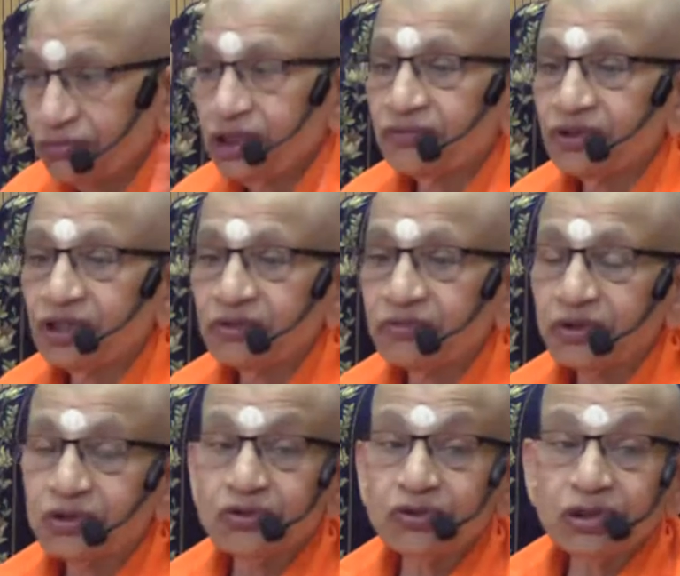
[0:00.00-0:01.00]
it
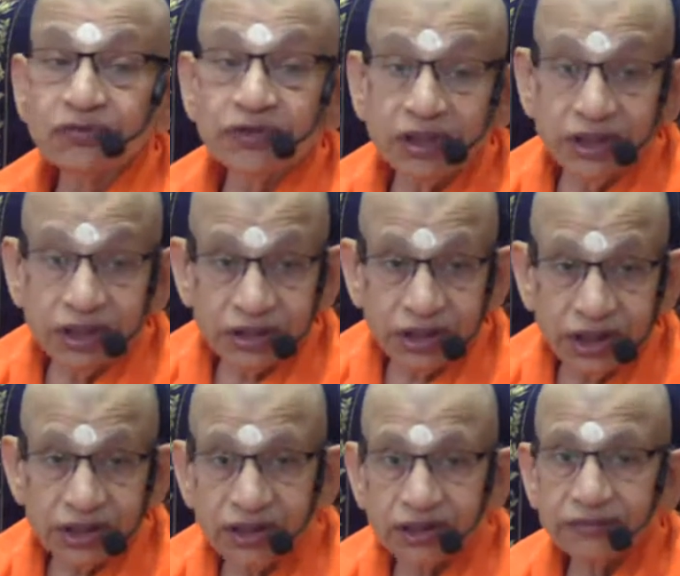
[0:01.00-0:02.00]
reveals because to reveal
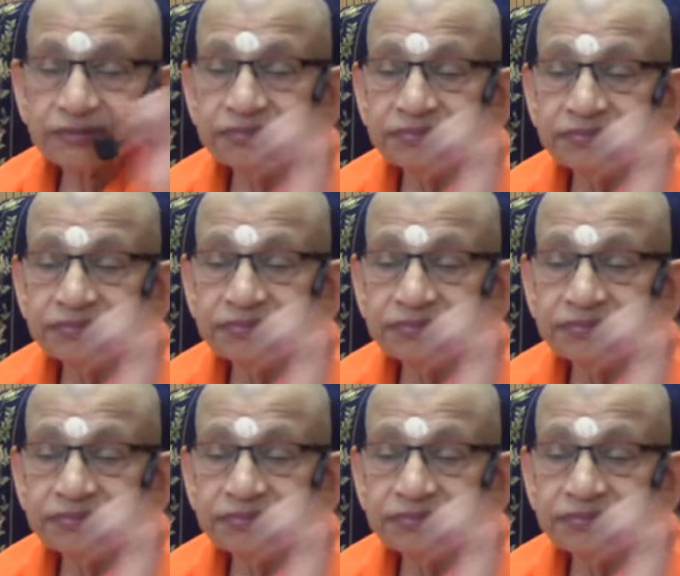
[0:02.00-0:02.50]
its nature.